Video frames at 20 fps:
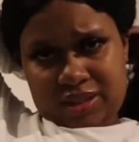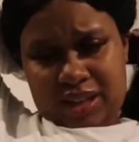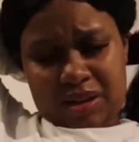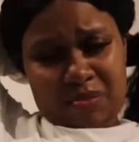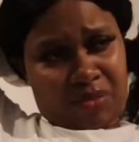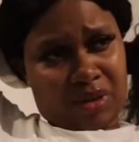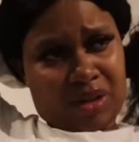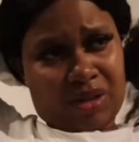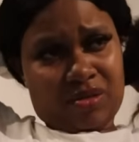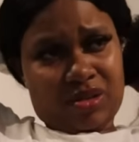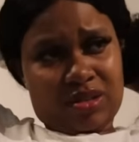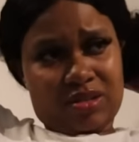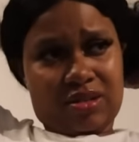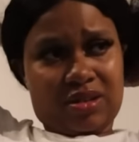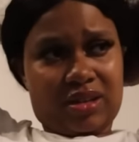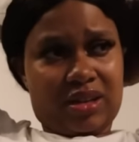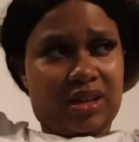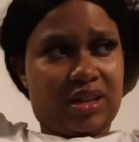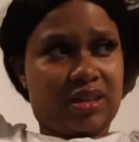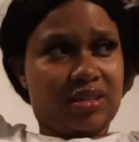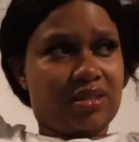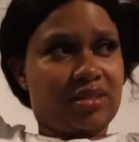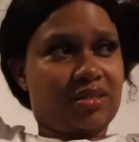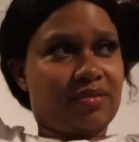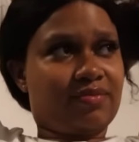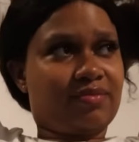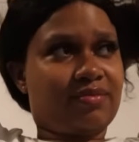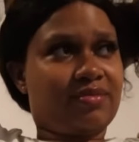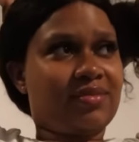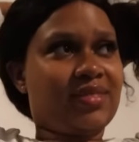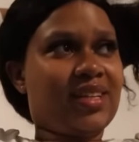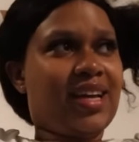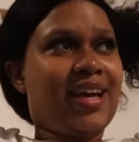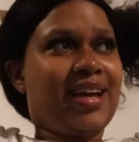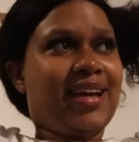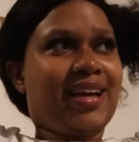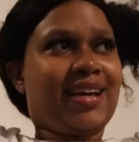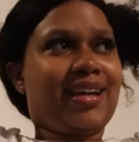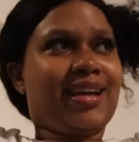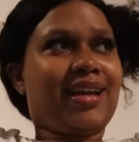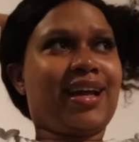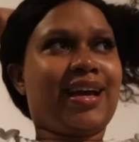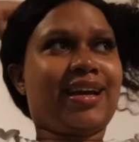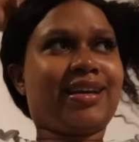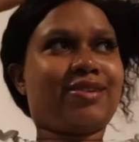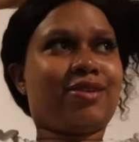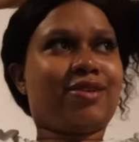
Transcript: That burger was not nice. It had like